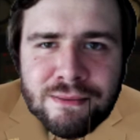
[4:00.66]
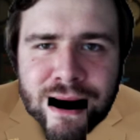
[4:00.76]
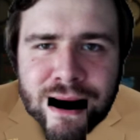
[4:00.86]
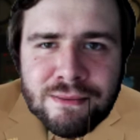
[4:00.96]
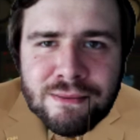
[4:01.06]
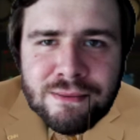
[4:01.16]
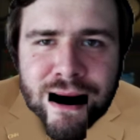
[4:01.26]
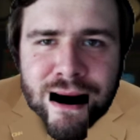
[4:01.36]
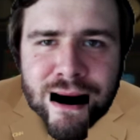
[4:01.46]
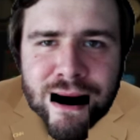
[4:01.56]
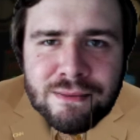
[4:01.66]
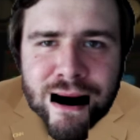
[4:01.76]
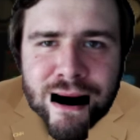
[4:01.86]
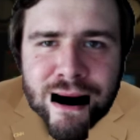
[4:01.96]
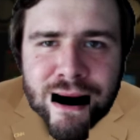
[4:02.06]
will this game be
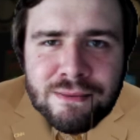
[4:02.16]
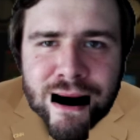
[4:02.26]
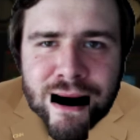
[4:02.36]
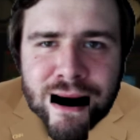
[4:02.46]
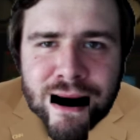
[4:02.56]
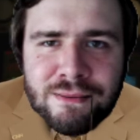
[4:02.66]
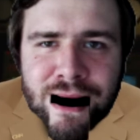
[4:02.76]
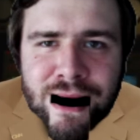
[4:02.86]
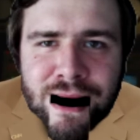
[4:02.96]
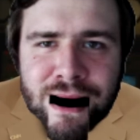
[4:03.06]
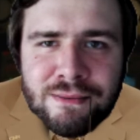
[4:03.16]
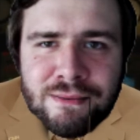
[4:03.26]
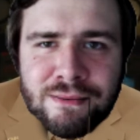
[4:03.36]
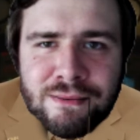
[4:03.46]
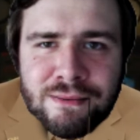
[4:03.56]
more like Destiny or Mass
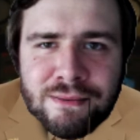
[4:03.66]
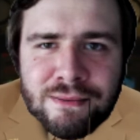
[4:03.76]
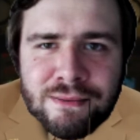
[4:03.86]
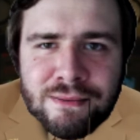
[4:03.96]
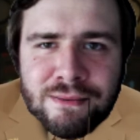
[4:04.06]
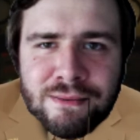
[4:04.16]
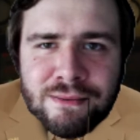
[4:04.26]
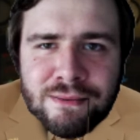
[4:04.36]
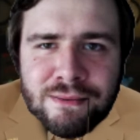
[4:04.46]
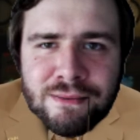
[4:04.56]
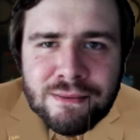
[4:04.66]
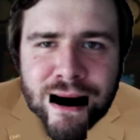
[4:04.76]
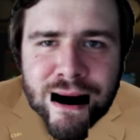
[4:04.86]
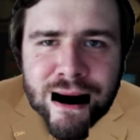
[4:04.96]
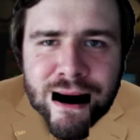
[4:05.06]
Effect? Now
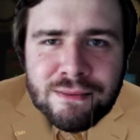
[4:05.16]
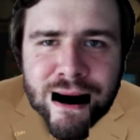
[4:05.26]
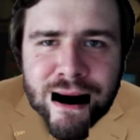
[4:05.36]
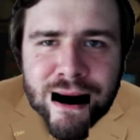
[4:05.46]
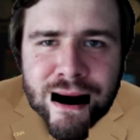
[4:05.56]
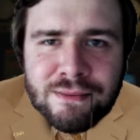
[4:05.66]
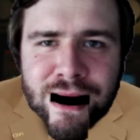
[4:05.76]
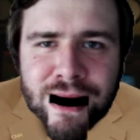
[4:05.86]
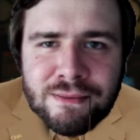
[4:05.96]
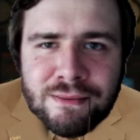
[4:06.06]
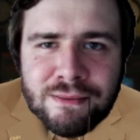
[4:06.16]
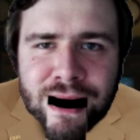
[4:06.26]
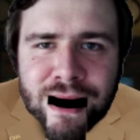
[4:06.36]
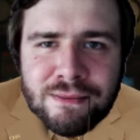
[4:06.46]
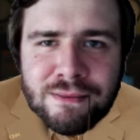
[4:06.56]
my answer to that is, in
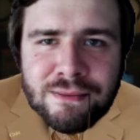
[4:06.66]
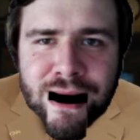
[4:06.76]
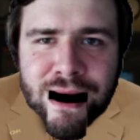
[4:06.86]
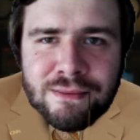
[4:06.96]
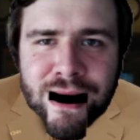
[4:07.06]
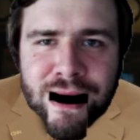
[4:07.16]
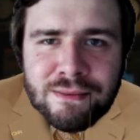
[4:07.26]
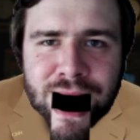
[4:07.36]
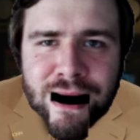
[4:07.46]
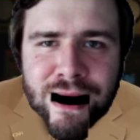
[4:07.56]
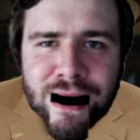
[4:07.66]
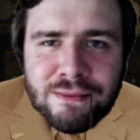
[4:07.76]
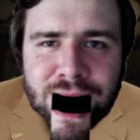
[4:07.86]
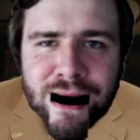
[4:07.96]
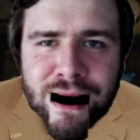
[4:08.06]
fact, the
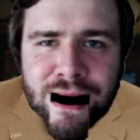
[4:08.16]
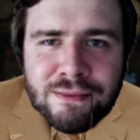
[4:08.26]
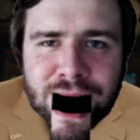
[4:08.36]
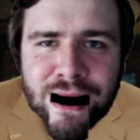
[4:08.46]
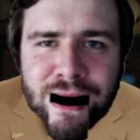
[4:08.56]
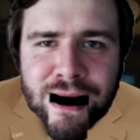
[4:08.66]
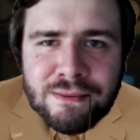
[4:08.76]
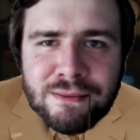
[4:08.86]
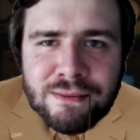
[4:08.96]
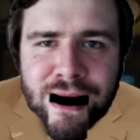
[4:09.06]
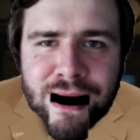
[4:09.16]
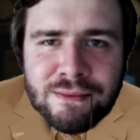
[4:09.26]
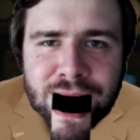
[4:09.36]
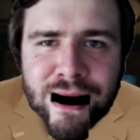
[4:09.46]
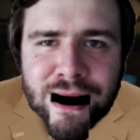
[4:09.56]
similarities to Destiny seem more
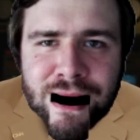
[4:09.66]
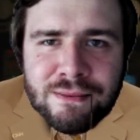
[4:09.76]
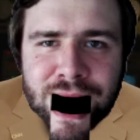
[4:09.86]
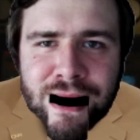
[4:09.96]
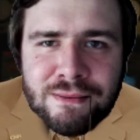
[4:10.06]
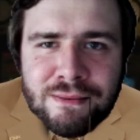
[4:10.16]
thematic than mechanic,